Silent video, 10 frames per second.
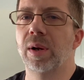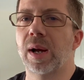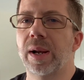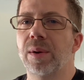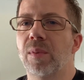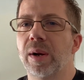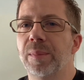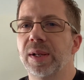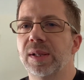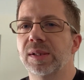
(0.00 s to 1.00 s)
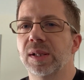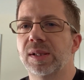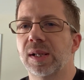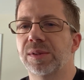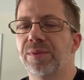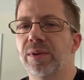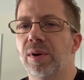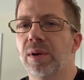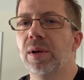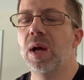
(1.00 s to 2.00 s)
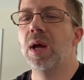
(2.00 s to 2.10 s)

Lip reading: I didn't want to make these excessively long,